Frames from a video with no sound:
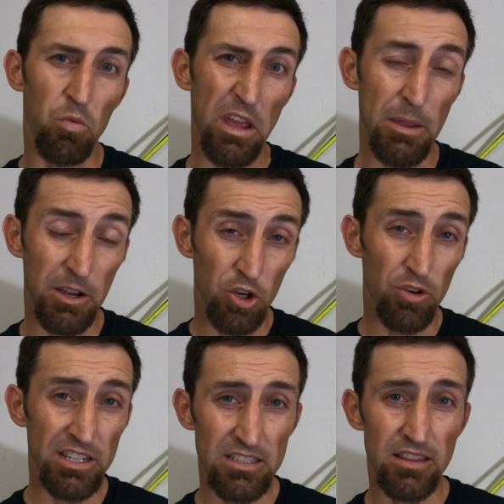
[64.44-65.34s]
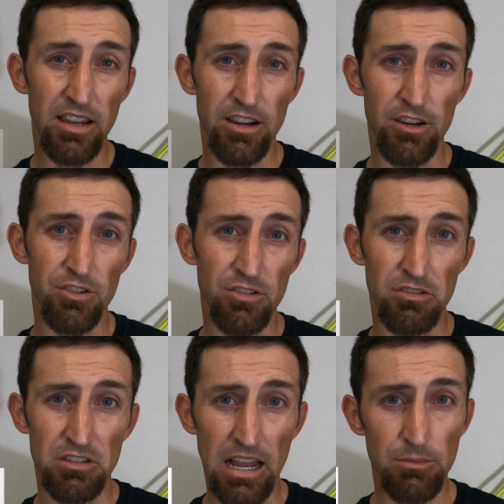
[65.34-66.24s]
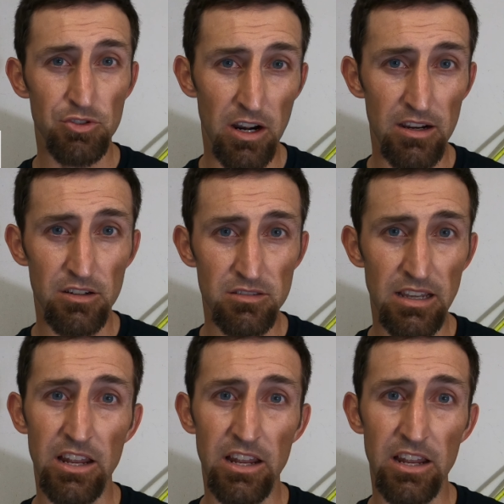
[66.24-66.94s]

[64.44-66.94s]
increased their time trial